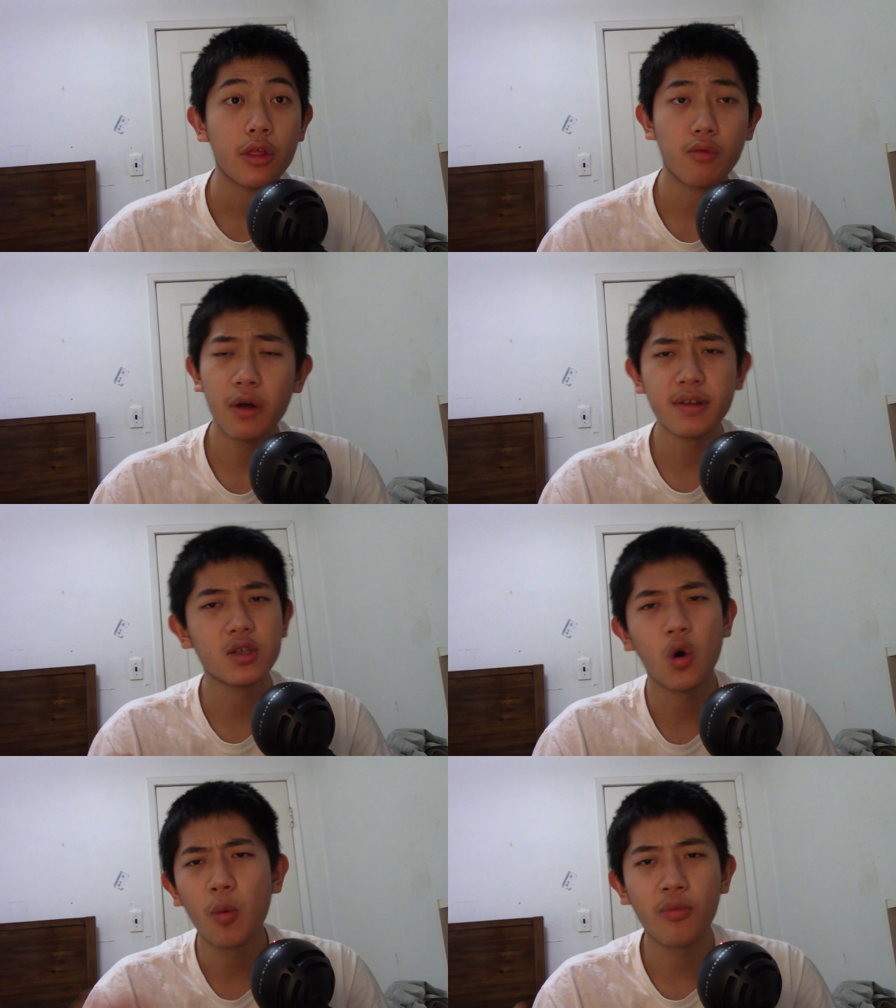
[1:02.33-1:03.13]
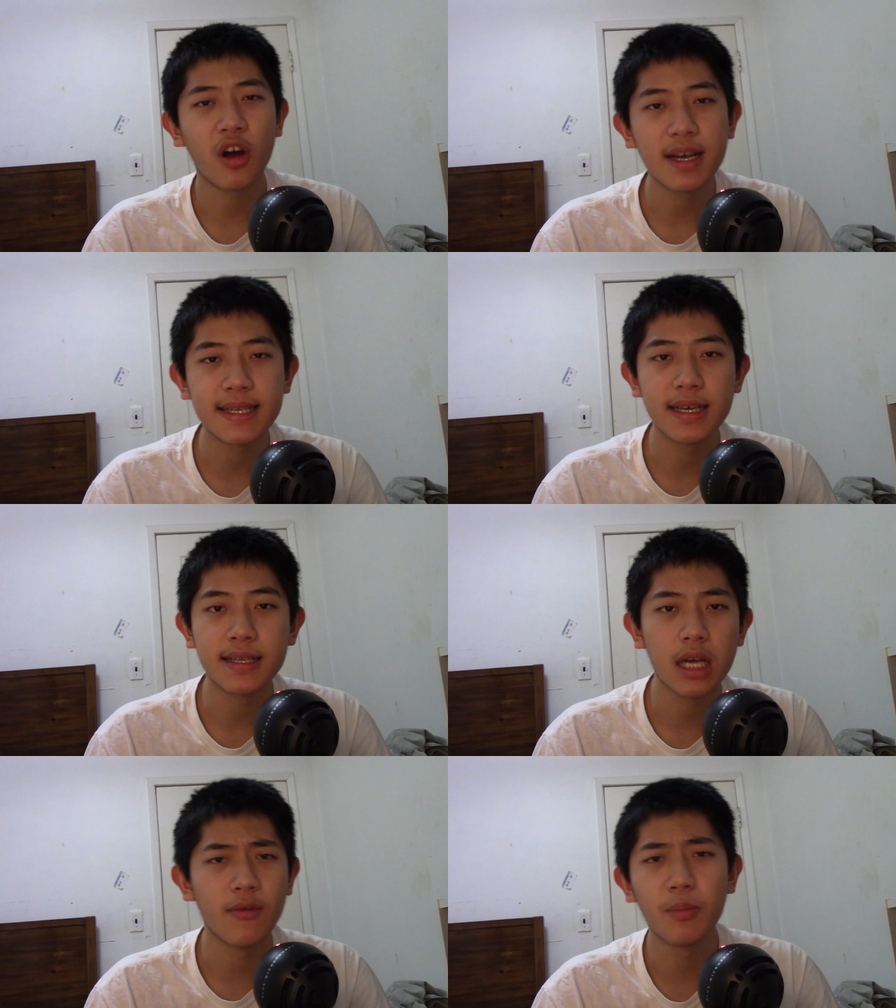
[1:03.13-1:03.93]
Throughout this whole process
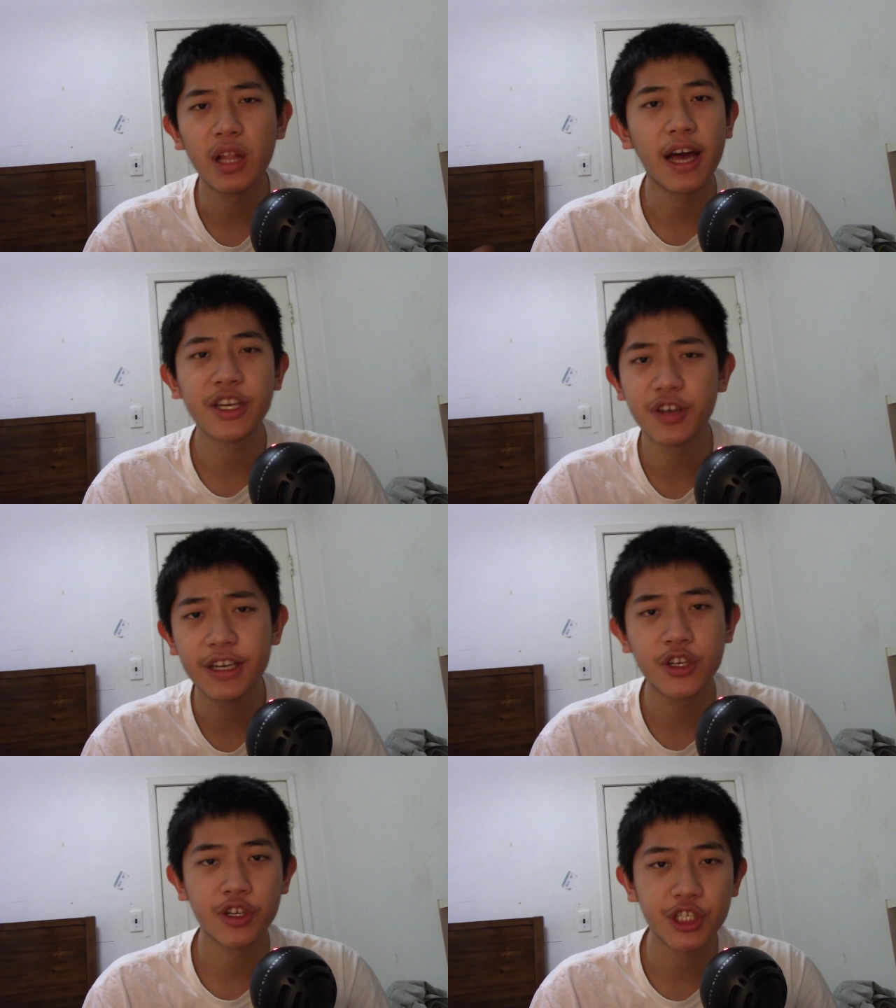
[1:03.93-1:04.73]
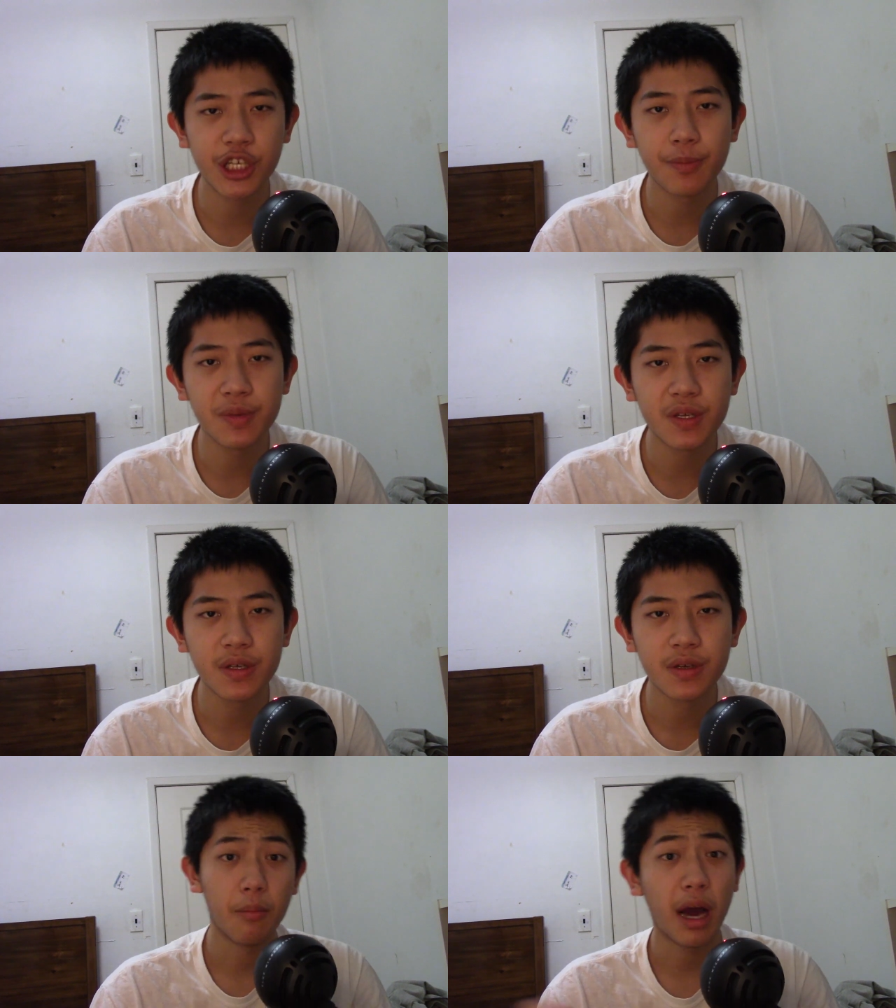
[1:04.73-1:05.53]
of applying to internships,
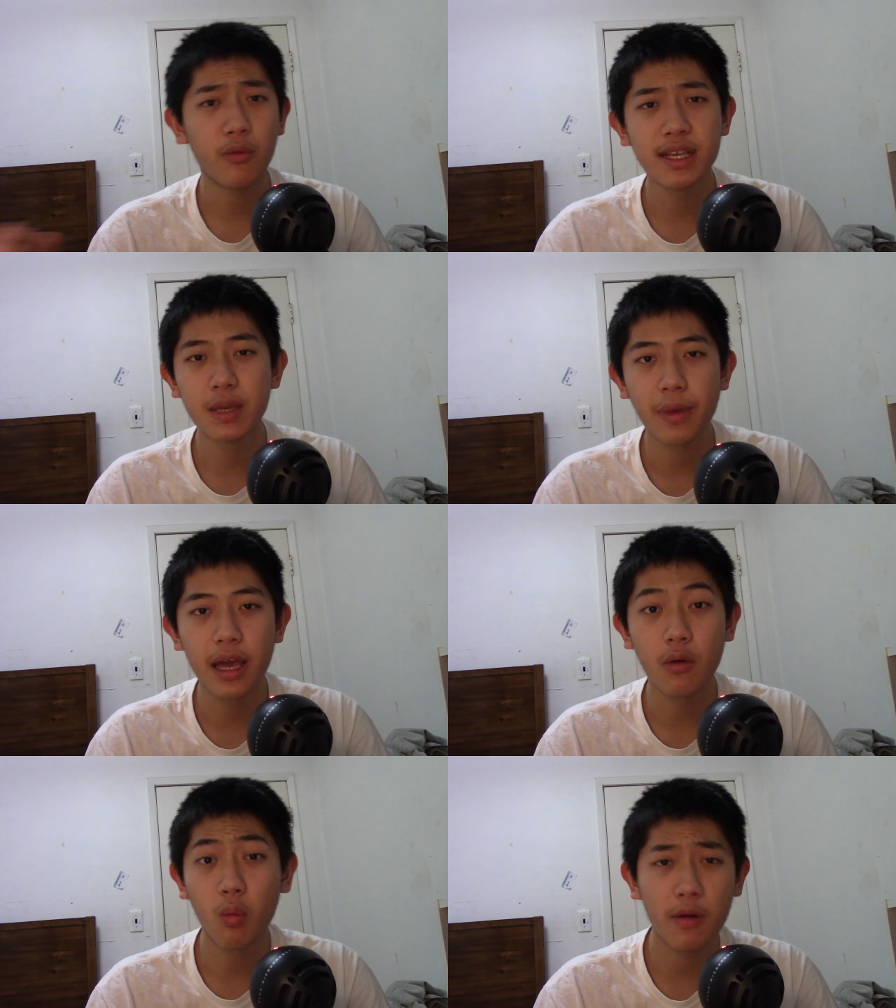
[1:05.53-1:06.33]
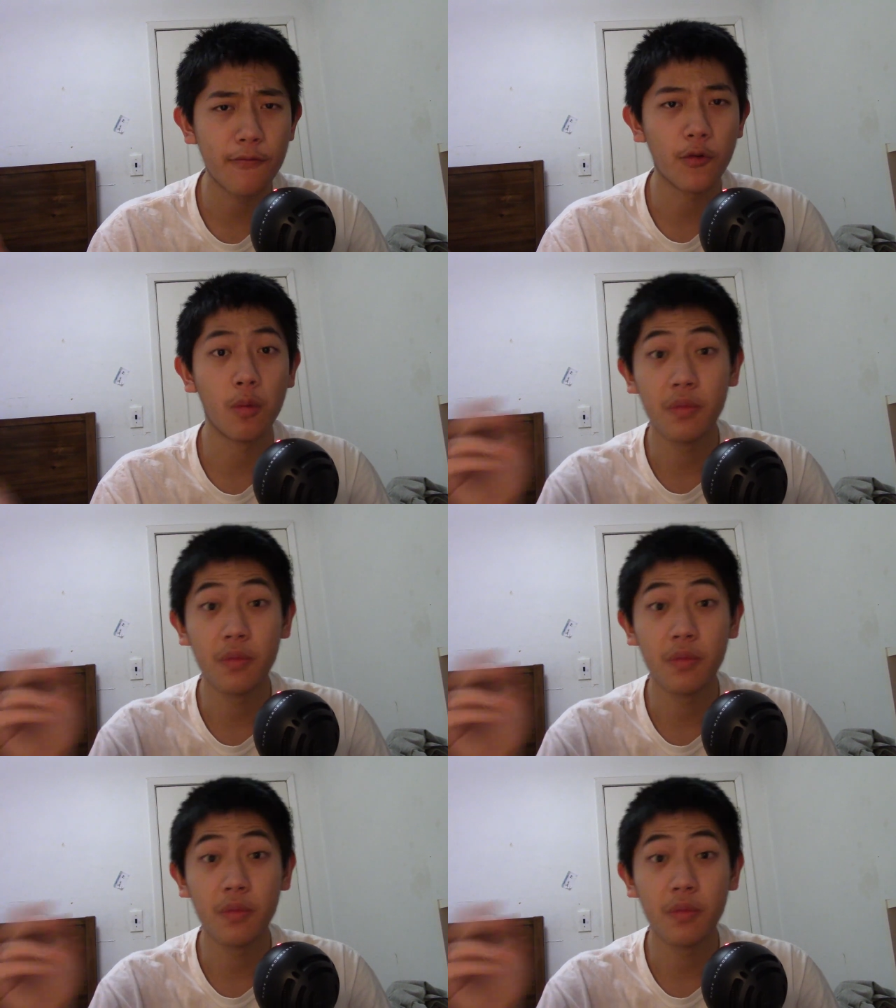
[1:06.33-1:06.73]
my resume went from